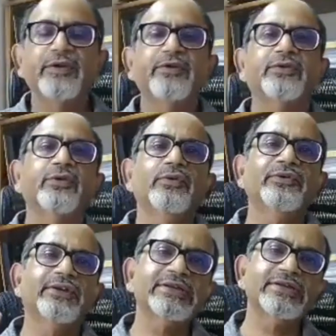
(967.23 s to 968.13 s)
So
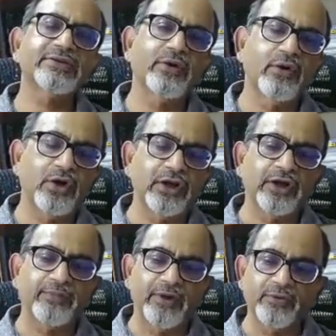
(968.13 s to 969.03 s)
this is all
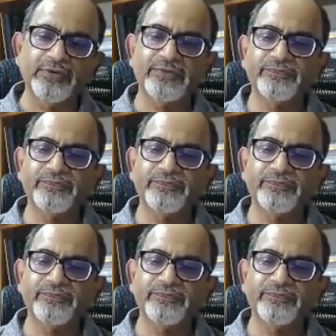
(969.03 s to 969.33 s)
about